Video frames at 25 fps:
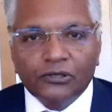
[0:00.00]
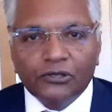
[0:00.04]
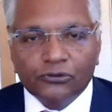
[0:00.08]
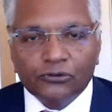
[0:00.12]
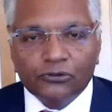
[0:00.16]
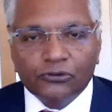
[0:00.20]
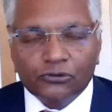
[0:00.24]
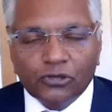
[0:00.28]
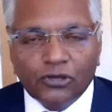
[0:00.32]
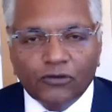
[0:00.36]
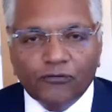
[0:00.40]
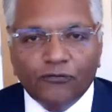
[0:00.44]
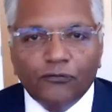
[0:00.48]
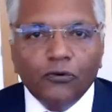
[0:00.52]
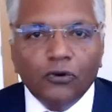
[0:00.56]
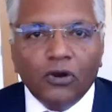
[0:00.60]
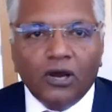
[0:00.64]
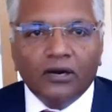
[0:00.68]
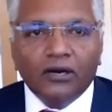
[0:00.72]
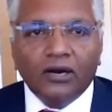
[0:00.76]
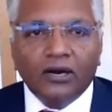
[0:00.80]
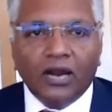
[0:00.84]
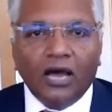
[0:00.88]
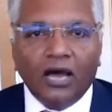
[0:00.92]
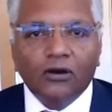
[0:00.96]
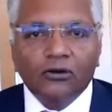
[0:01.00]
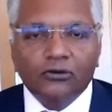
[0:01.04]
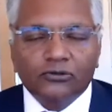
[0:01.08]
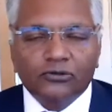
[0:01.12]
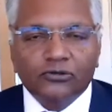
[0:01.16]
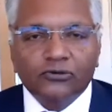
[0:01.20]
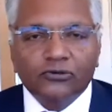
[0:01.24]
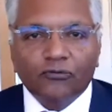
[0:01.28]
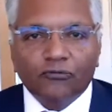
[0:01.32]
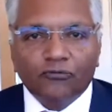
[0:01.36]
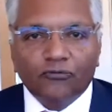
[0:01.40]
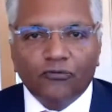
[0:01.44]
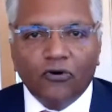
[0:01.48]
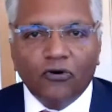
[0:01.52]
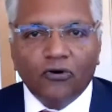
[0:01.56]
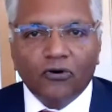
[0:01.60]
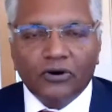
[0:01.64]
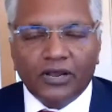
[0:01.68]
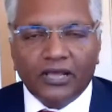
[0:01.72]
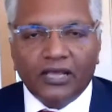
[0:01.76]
So if you are out for